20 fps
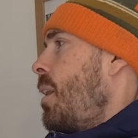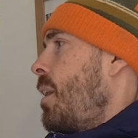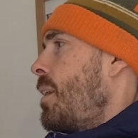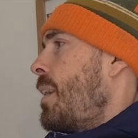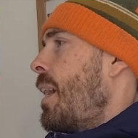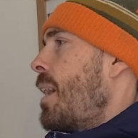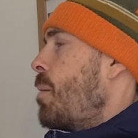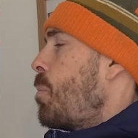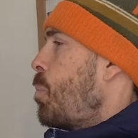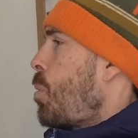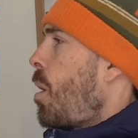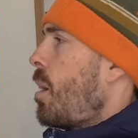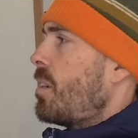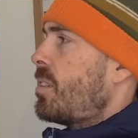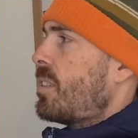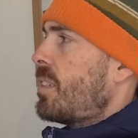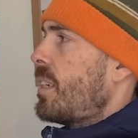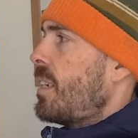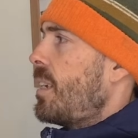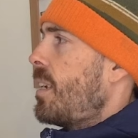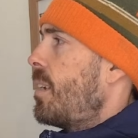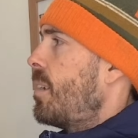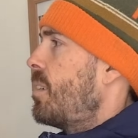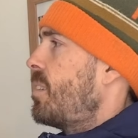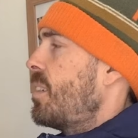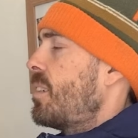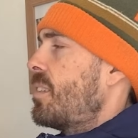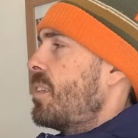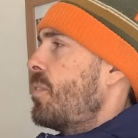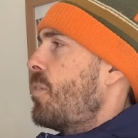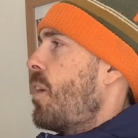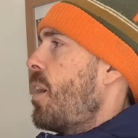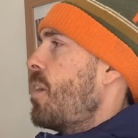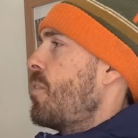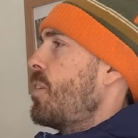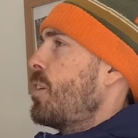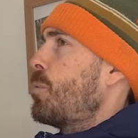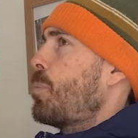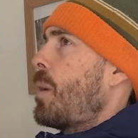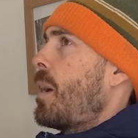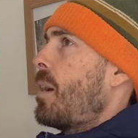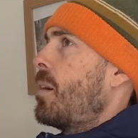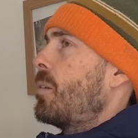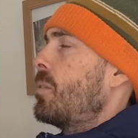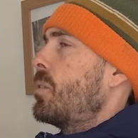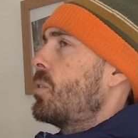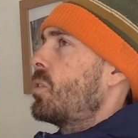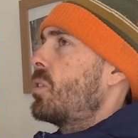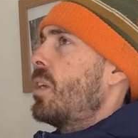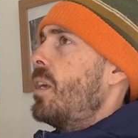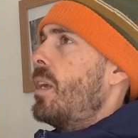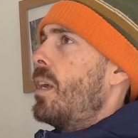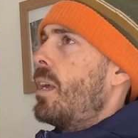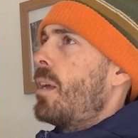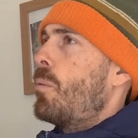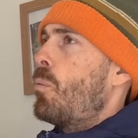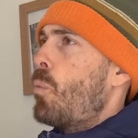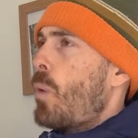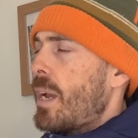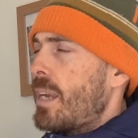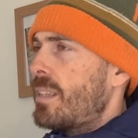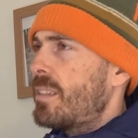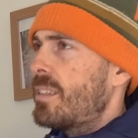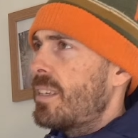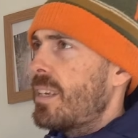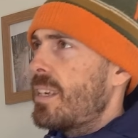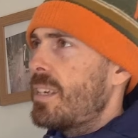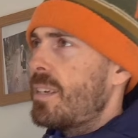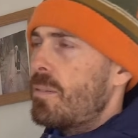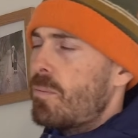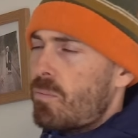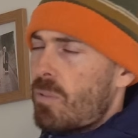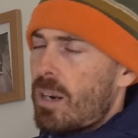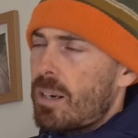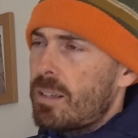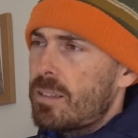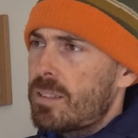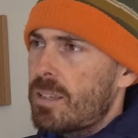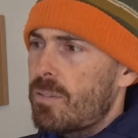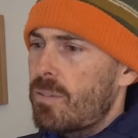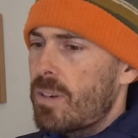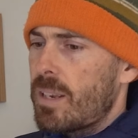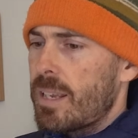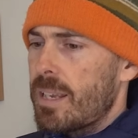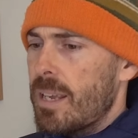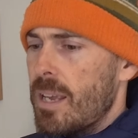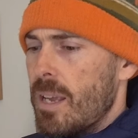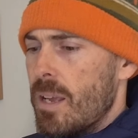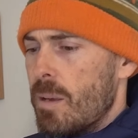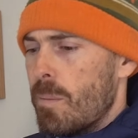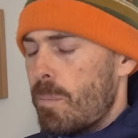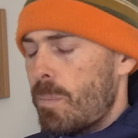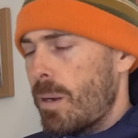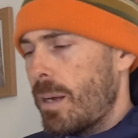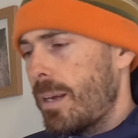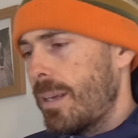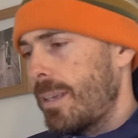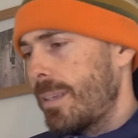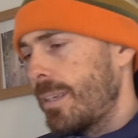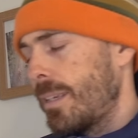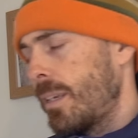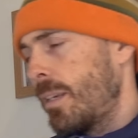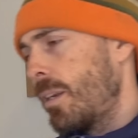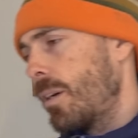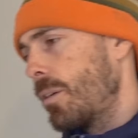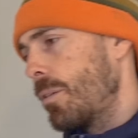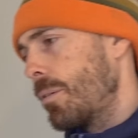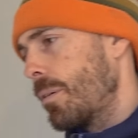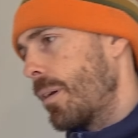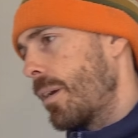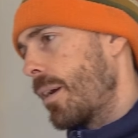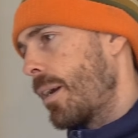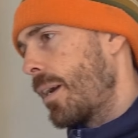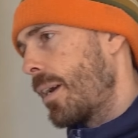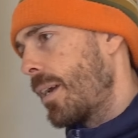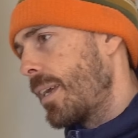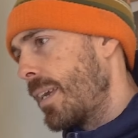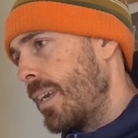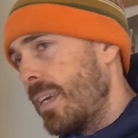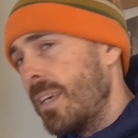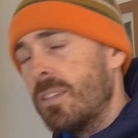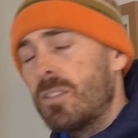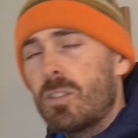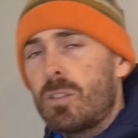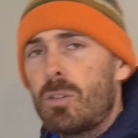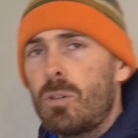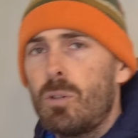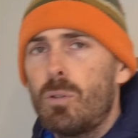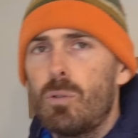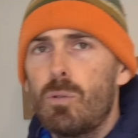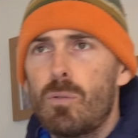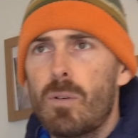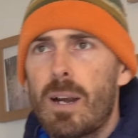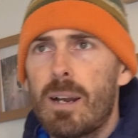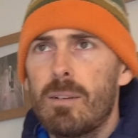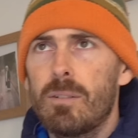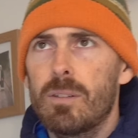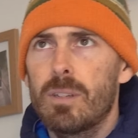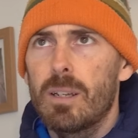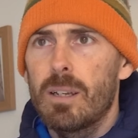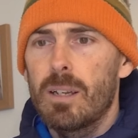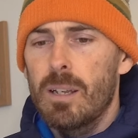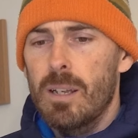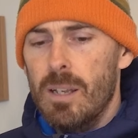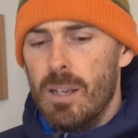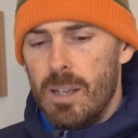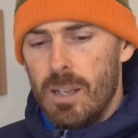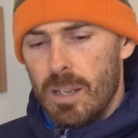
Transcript: Yeah, pricey, £65-ish, weighty relatively, but it is a good all-rounder.